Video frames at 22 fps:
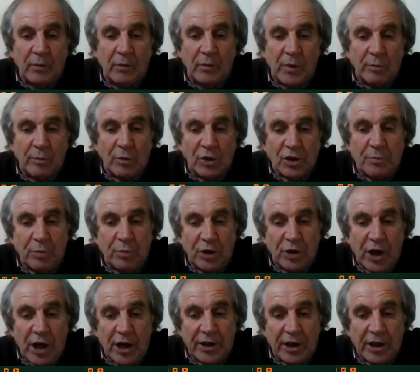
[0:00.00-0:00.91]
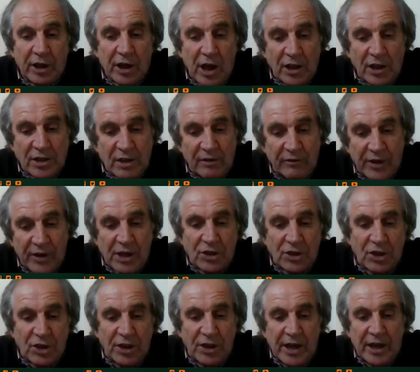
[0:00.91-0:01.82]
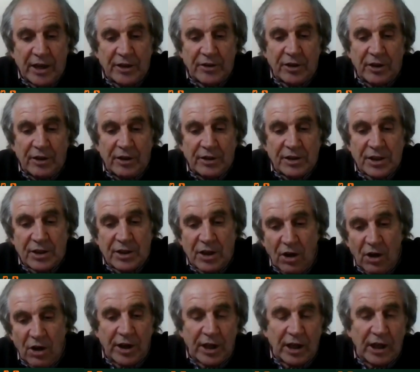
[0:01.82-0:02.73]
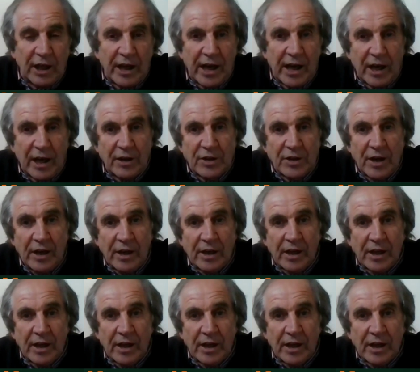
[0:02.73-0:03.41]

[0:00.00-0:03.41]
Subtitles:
And we must put on our conservation hat, our historical hat,